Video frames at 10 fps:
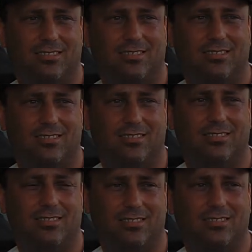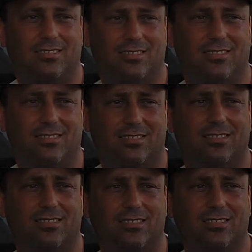
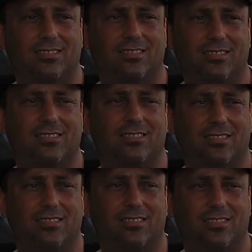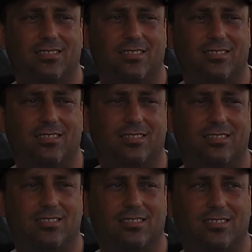
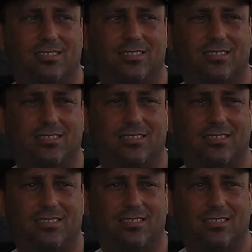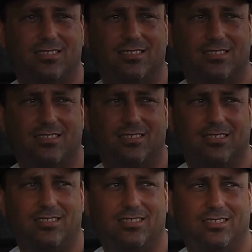
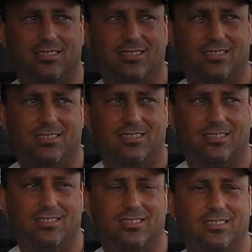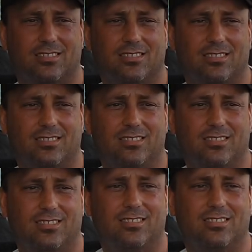
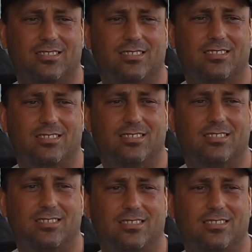[no speech]